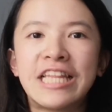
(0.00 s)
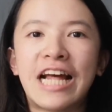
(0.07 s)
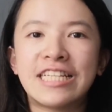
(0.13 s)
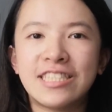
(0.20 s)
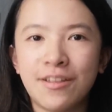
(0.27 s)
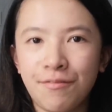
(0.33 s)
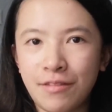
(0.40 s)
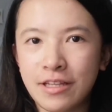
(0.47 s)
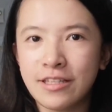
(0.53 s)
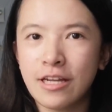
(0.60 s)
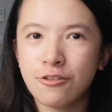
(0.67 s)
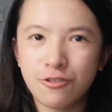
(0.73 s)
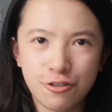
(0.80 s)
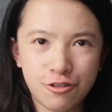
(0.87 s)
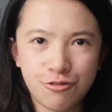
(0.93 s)
that's something
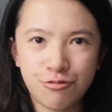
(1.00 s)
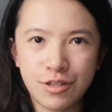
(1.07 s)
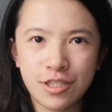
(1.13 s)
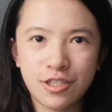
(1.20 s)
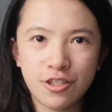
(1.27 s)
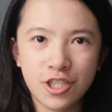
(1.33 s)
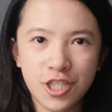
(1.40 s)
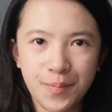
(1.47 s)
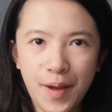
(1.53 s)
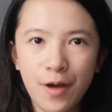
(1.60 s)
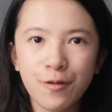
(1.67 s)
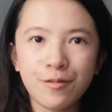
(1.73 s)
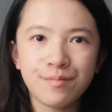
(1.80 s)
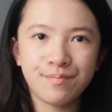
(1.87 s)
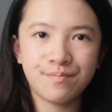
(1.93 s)
that you should research
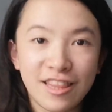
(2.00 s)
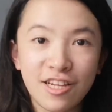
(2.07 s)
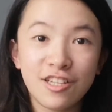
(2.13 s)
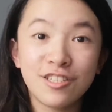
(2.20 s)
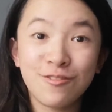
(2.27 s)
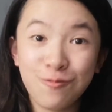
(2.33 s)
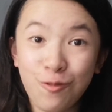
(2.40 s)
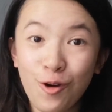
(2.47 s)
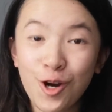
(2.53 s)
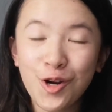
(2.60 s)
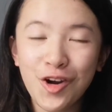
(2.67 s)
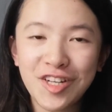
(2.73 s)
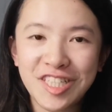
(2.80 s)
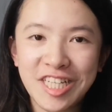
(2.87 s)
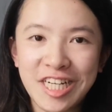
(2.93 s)
about. There's four
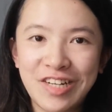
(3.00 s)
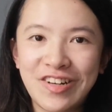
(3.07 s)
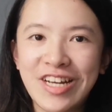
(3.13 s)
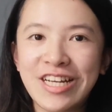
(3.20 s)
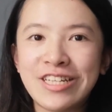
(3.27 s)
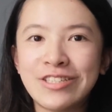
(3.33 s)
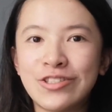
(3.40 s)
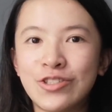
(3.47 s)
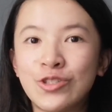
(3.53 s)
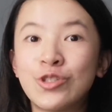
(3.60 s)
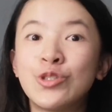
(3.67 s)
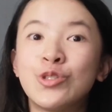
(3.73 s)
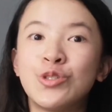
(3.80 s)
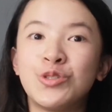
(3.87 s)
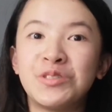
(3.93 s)
criteria
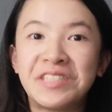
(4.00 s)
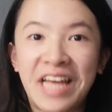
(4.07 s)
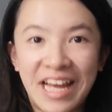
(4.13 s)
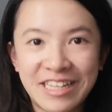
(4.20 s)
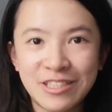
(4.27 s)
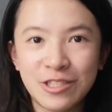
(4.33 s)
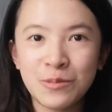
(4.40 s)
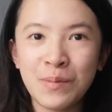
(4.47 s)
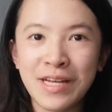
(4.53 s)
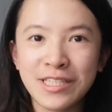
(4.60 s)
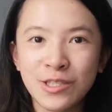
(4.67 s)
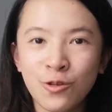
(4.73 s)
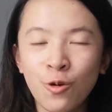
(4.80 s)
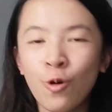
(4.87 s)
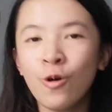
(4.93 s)
to get into med
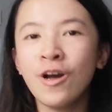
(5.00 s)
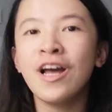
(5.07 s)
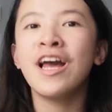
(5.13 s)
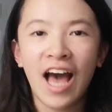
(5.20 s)
school.